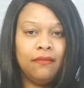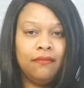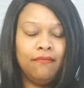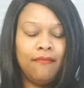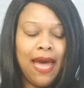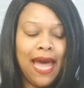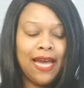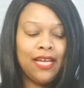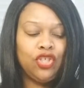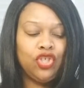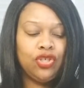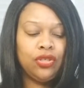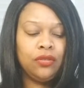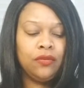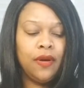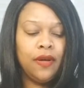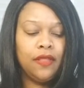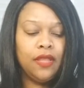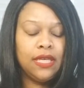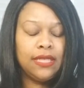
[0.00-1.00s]
mind
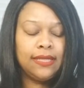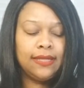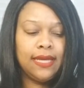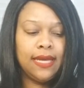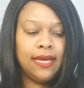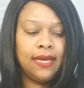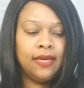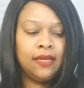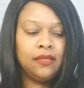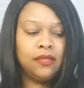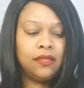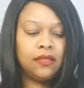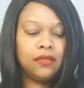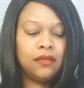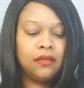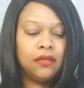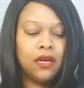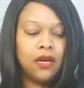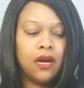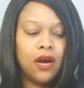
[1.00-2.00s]
you, this is
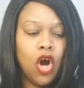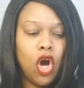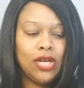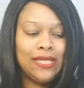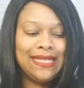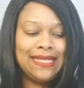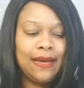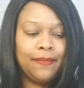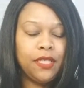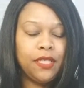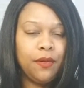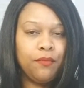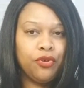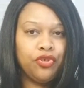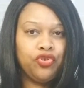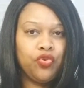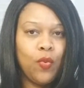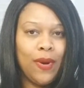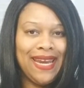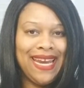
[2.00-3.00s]
on September
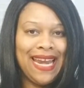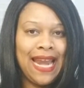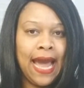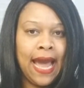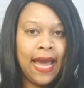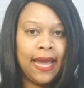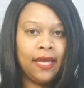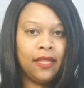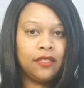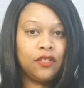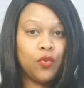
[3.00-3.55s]
29th.